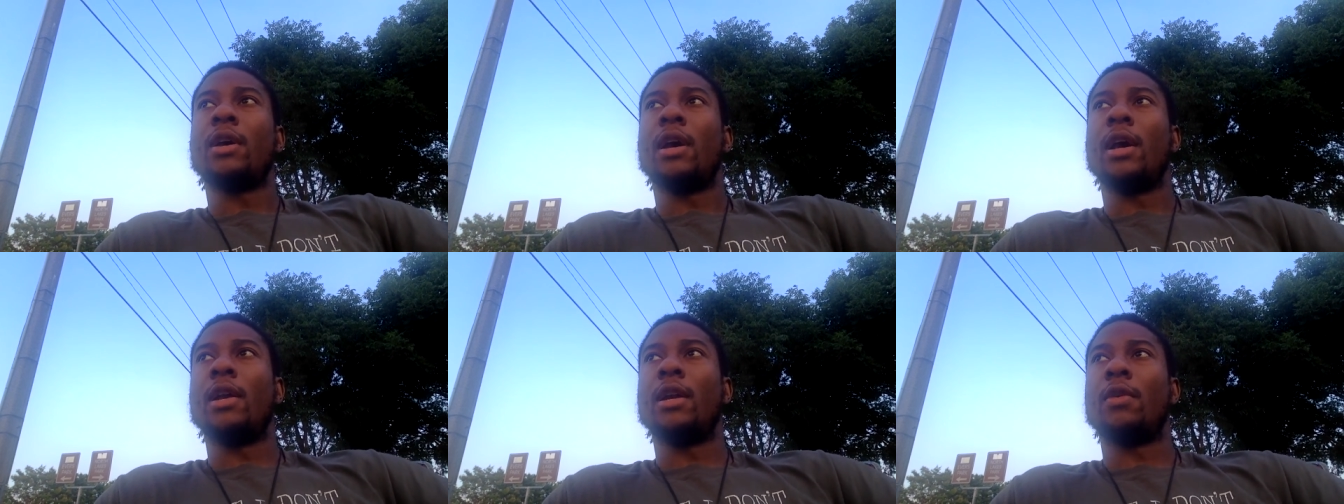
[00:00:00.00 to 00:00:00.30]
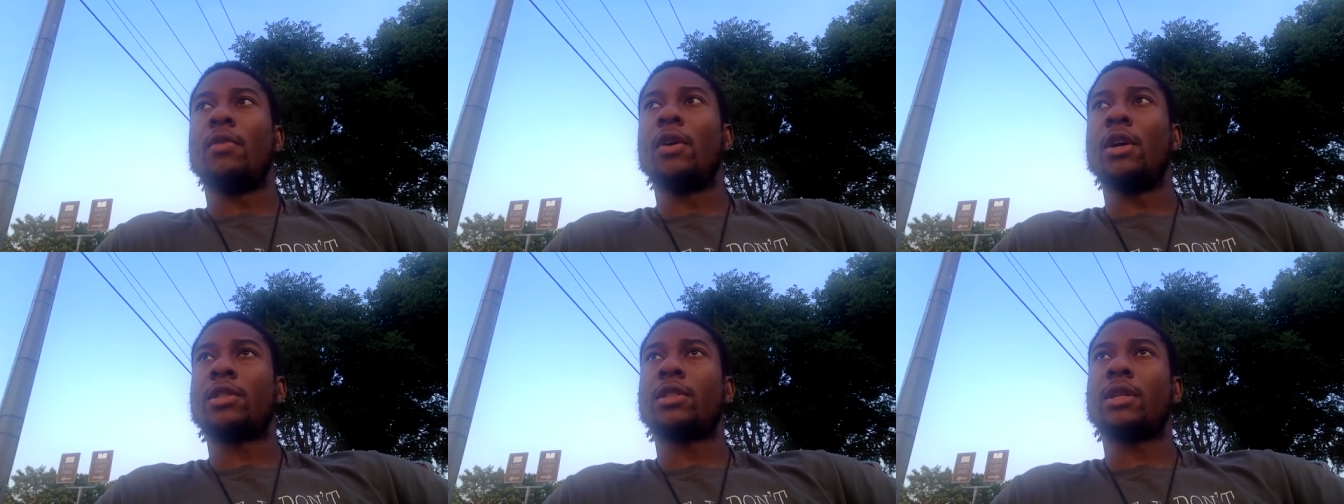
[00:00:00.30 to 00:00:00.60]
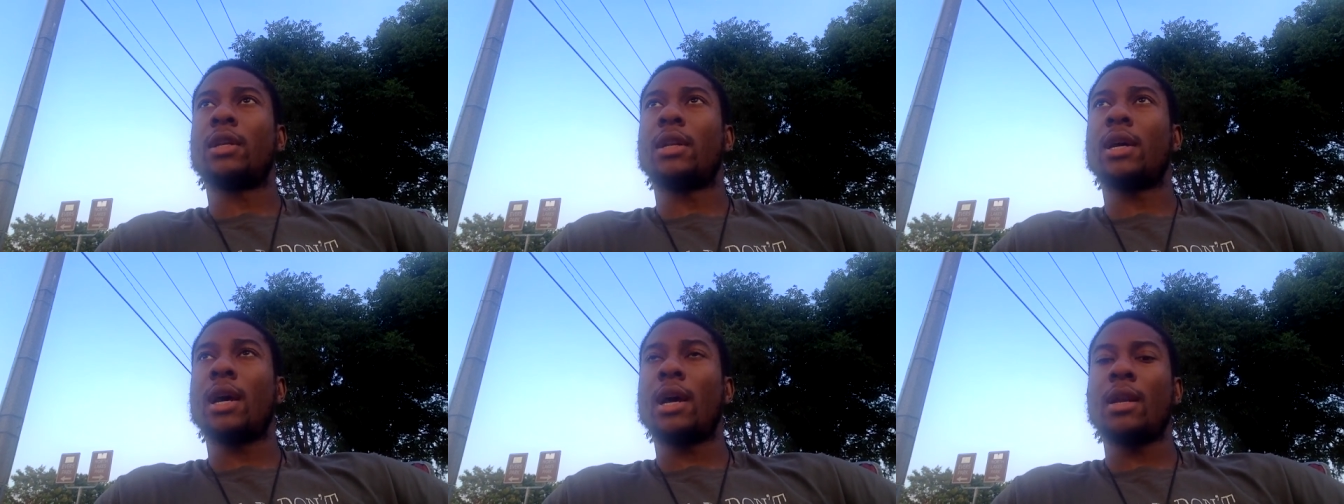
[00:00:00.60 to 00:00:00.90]
in the
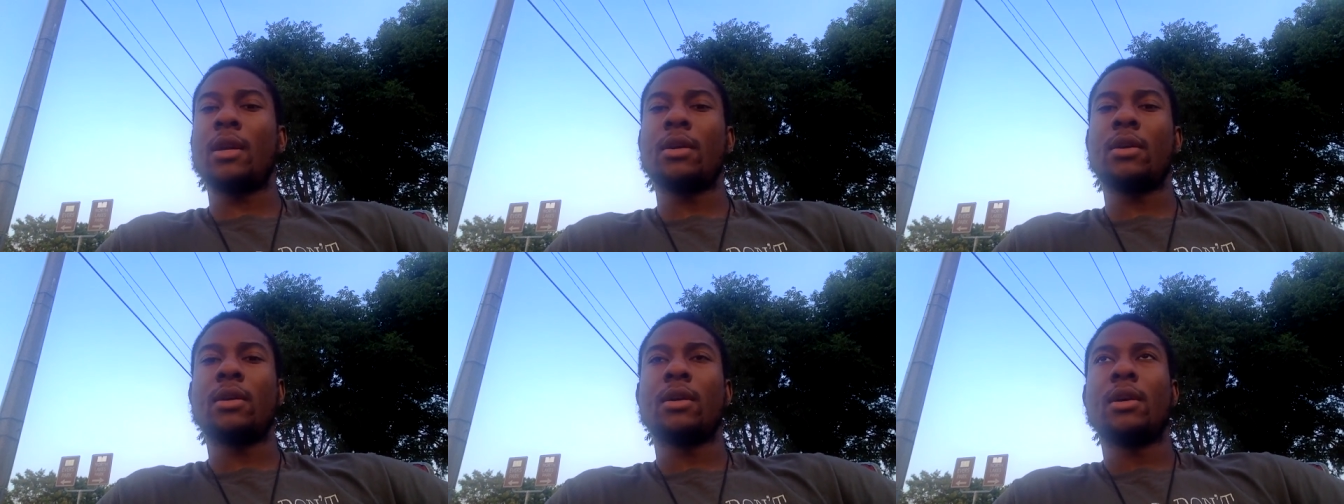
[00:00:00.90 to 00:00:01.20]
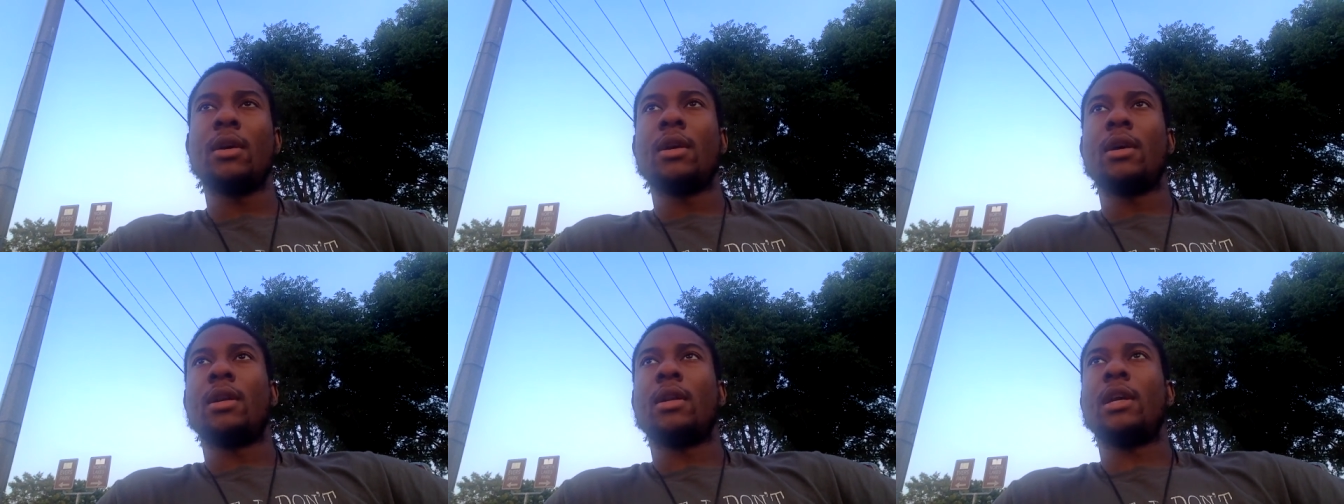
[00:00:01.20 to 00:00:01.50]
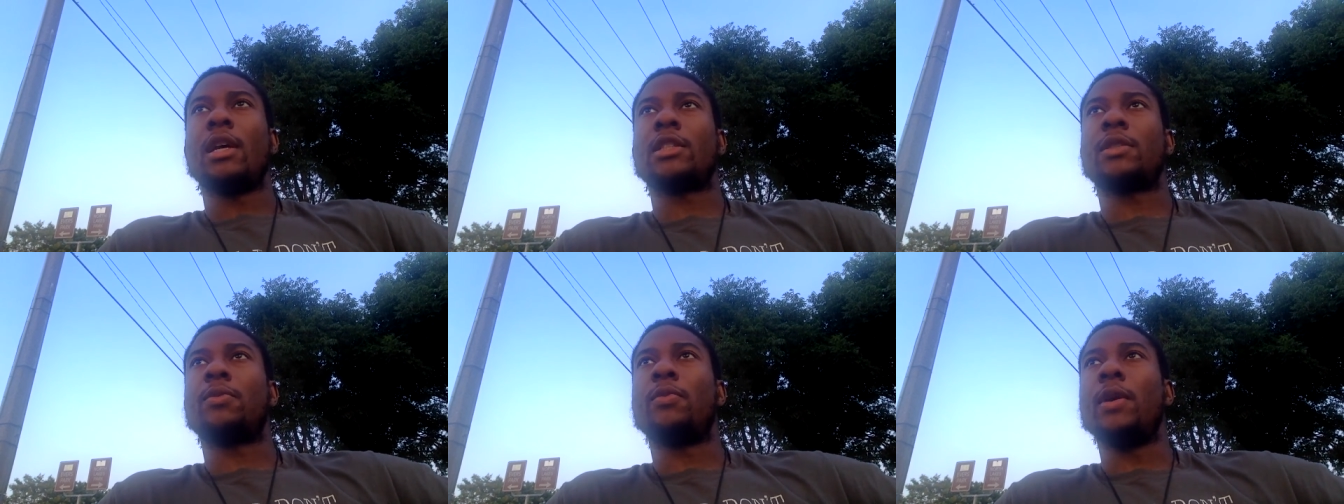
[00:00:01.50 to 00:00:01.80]
Russian dollar,
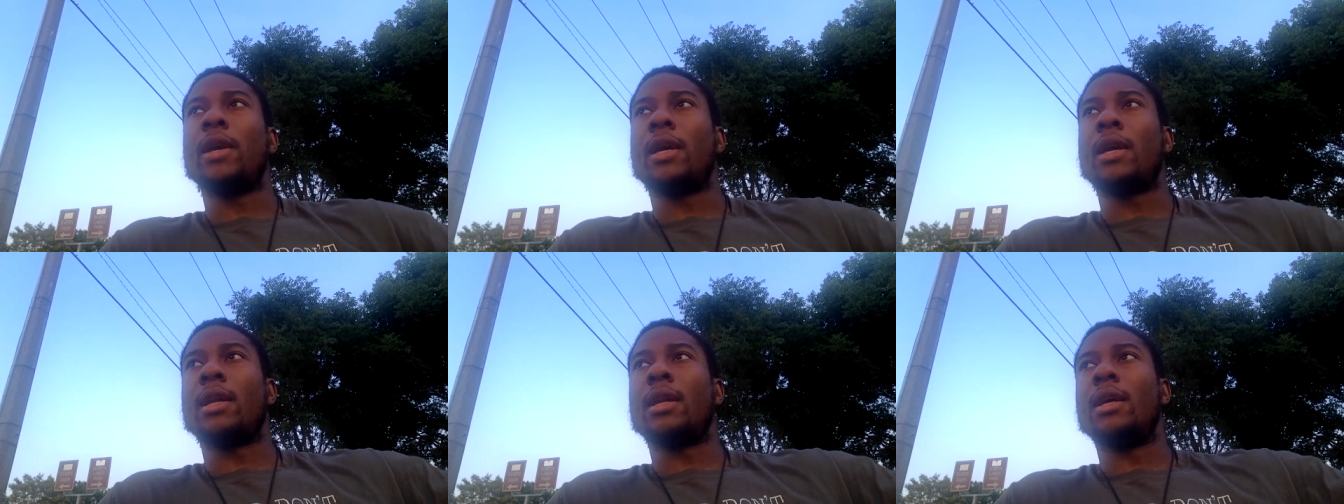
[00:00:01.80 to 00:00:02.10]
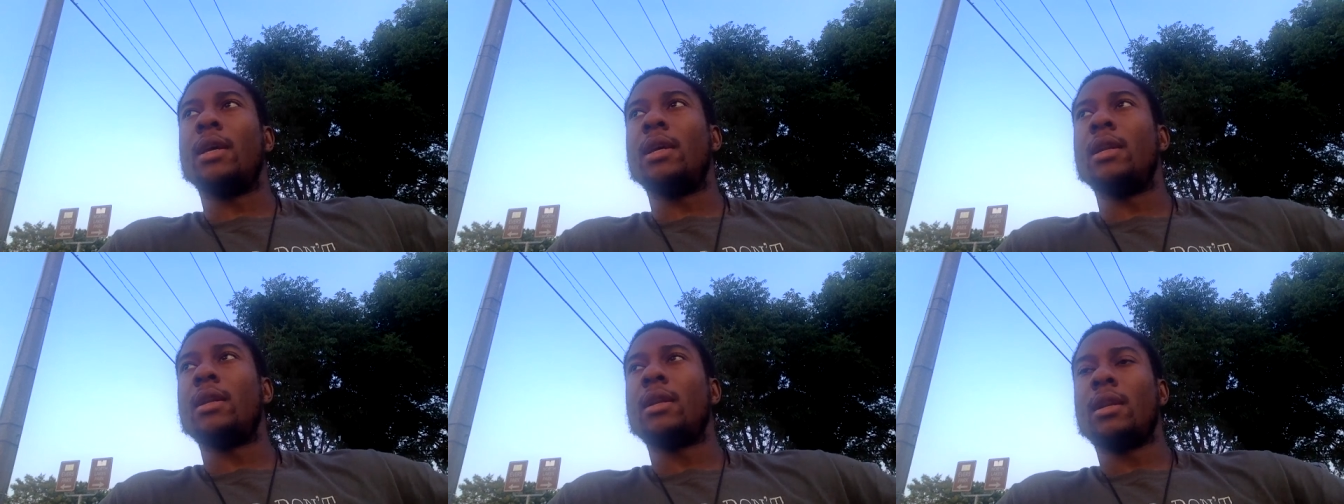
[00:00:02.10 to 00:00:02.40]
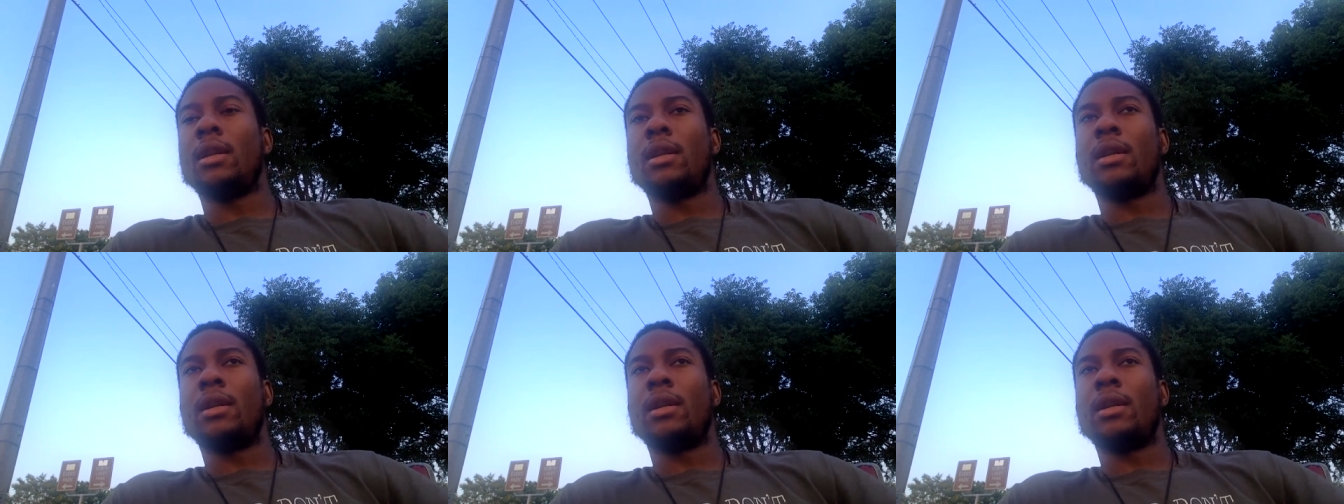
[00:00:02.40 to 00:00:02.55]
that's weakening